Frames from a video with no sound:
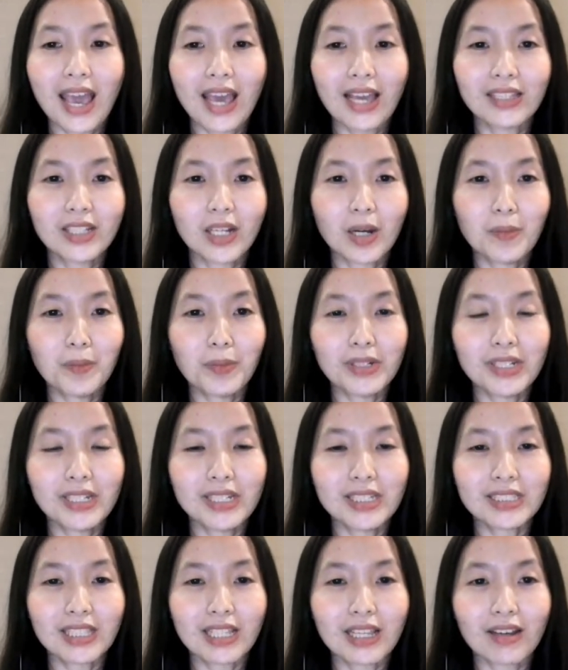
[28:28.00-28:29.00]
And
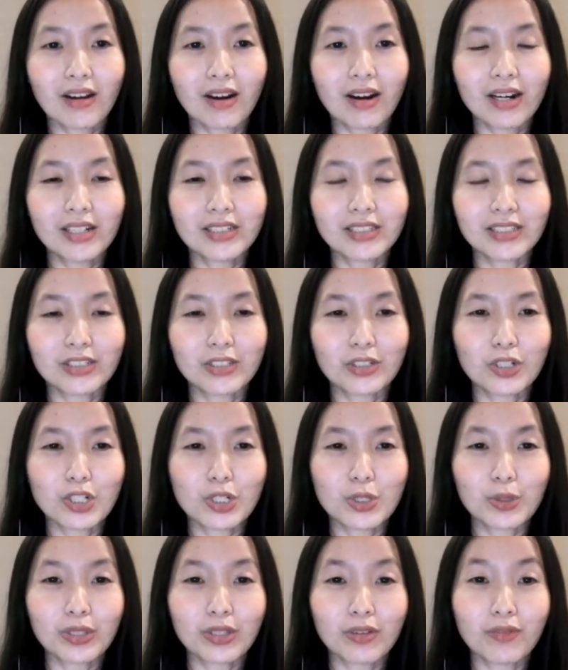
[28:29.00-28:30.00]
companies like ours are
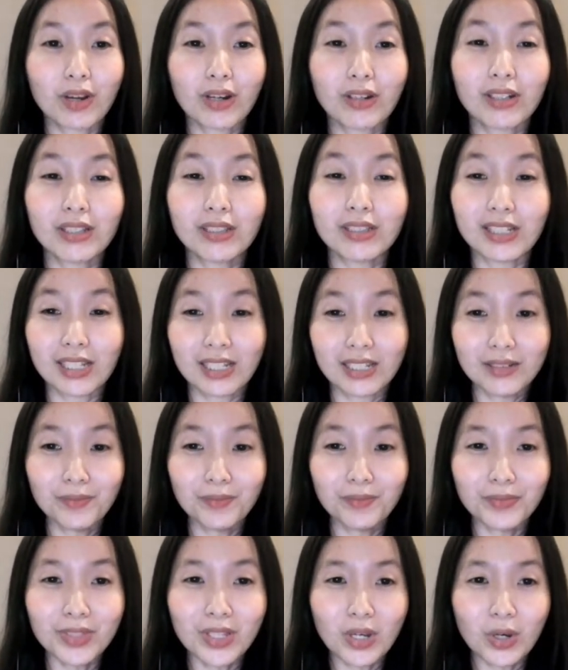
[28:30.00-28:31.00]
usually very lean.
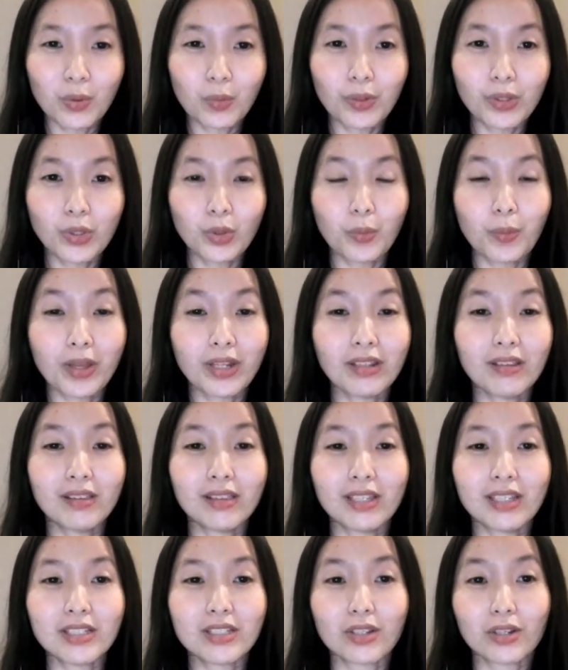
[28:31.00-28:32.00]
We do many
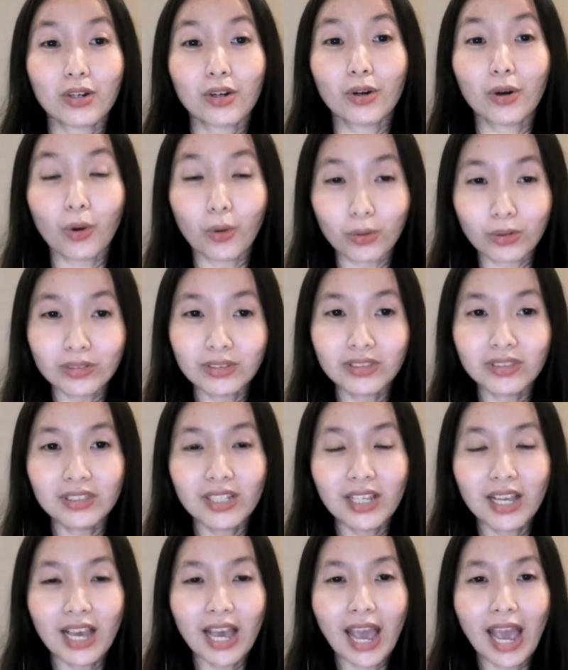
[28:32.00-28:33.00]
things on our own,
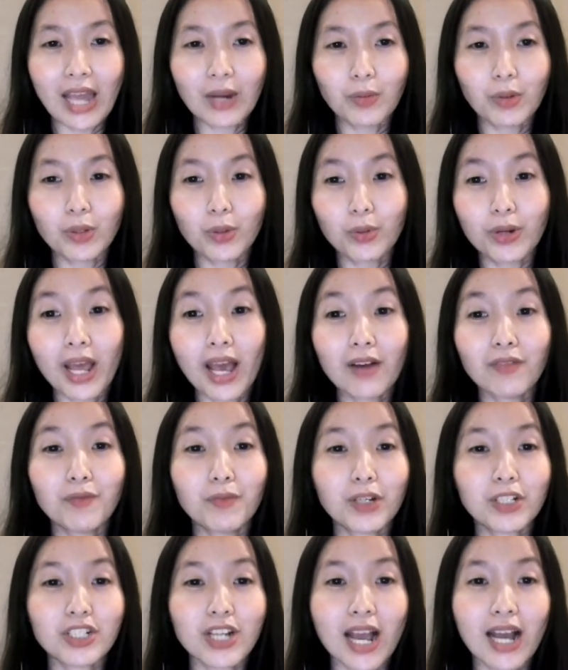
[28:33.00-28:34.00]
and we don't have
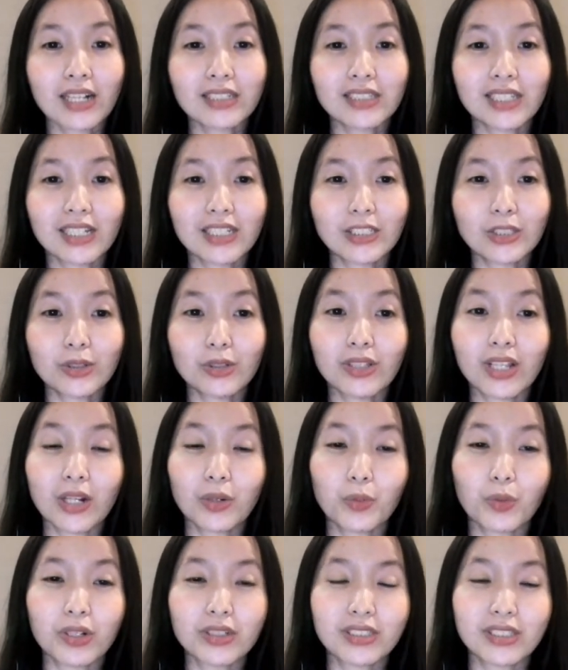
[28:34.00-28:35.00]
much access to
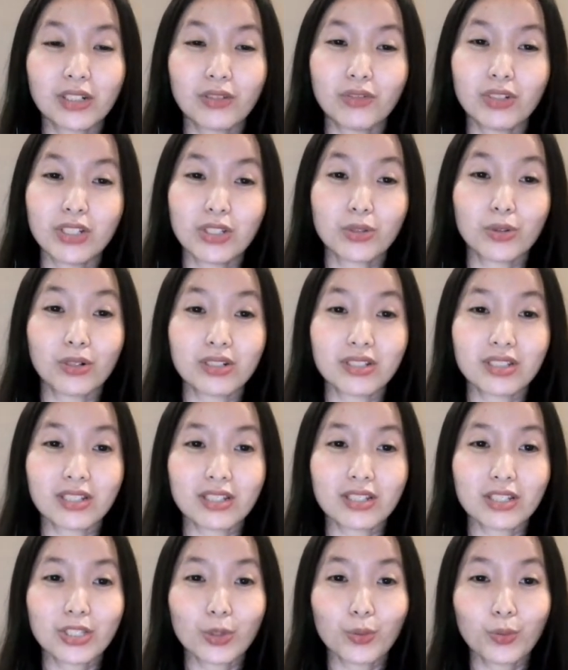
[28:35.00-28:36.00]
networks and
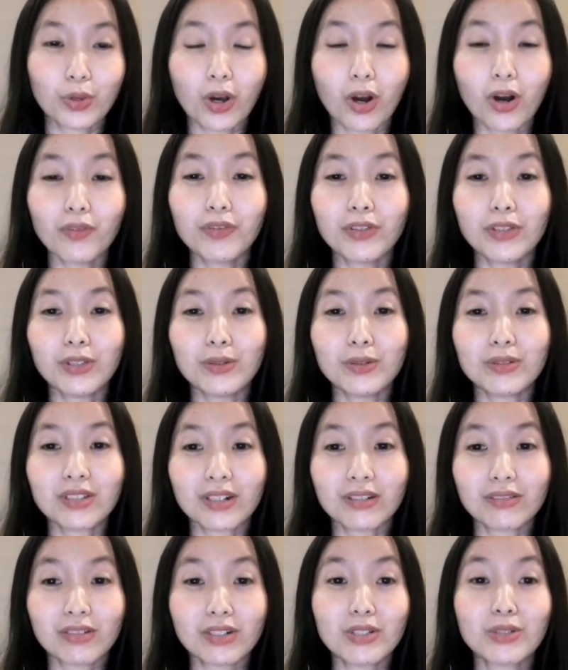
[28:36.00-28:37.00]
resources. So we often
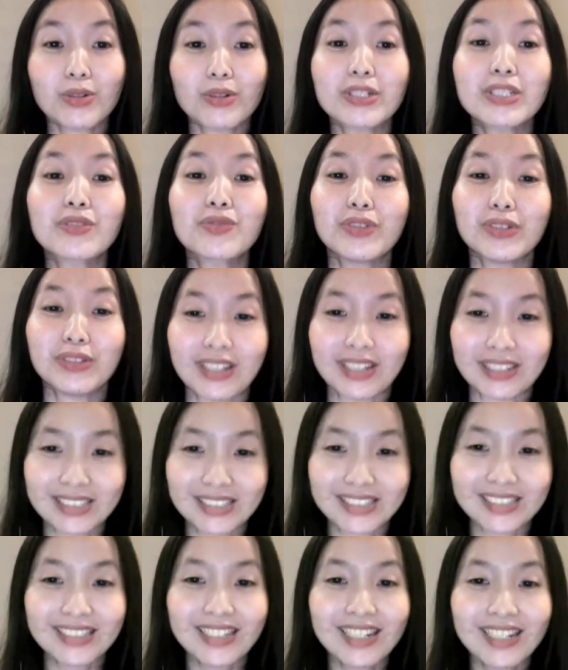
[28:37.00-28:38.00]
use our
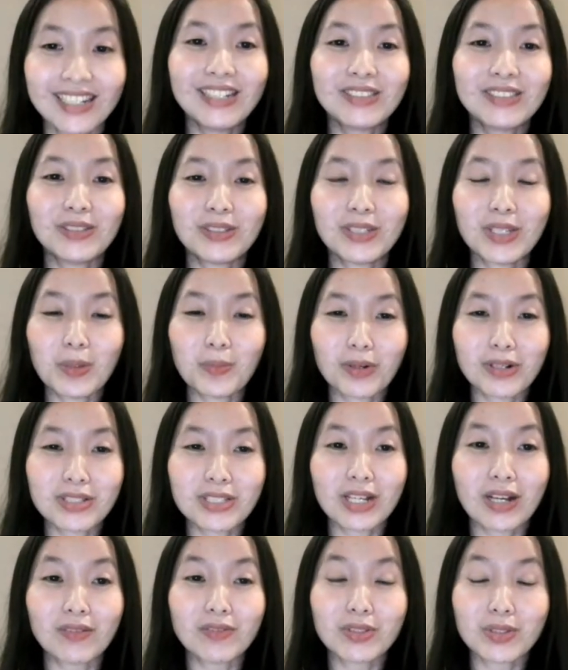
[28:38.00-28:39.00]
resourcefulness to keep
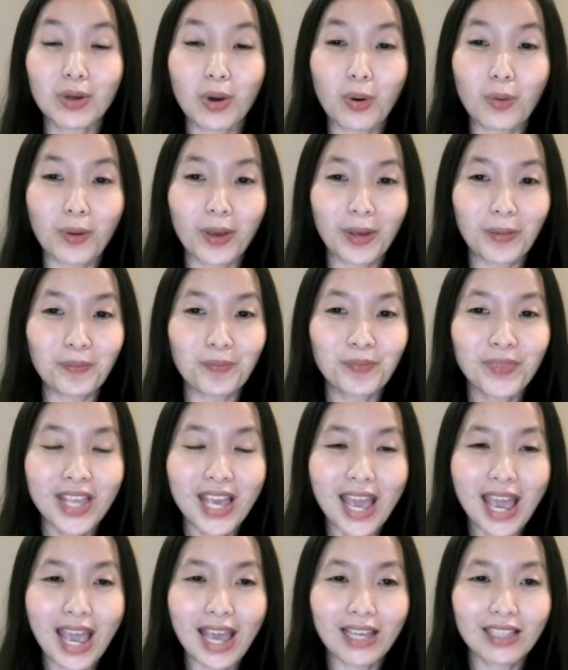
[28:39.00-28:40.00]
ourselves going.
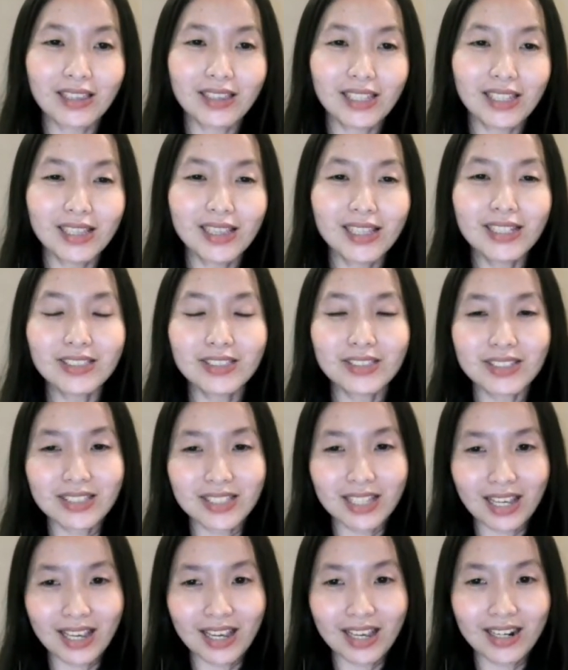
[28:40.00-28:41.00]
And needless to
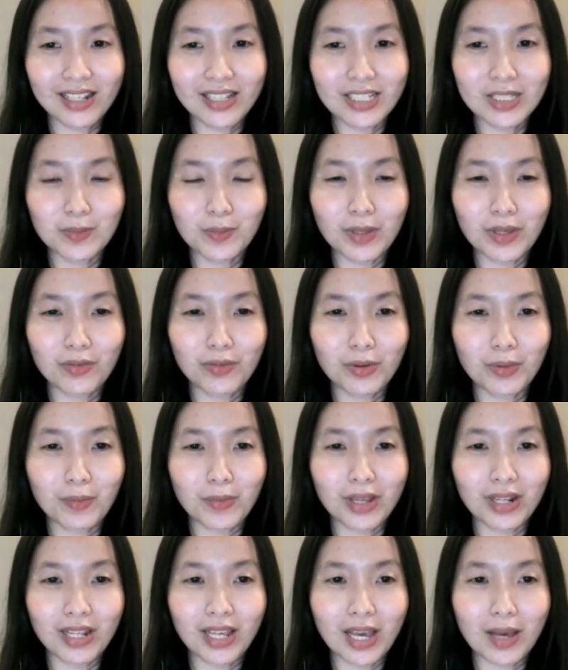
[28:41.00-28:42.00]
say, and I speak for
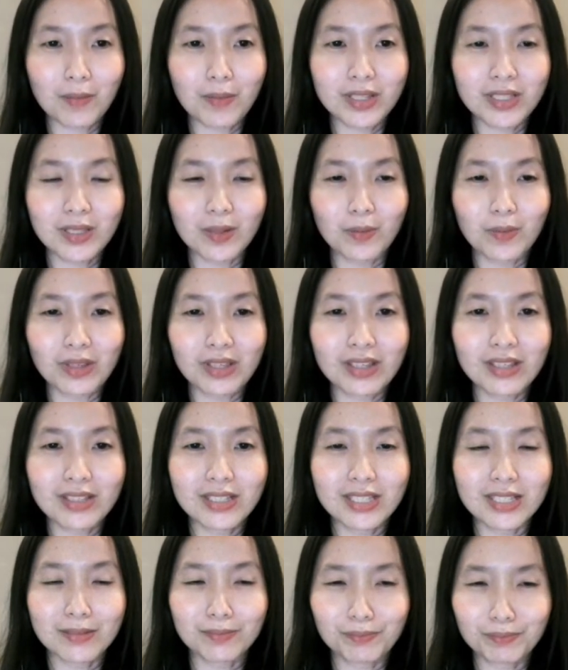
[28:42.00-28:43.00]
many
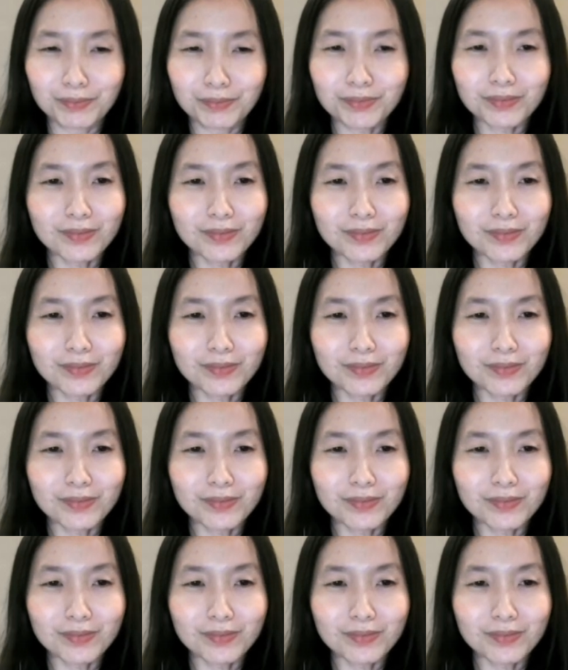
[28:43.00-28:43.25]
MSMEs,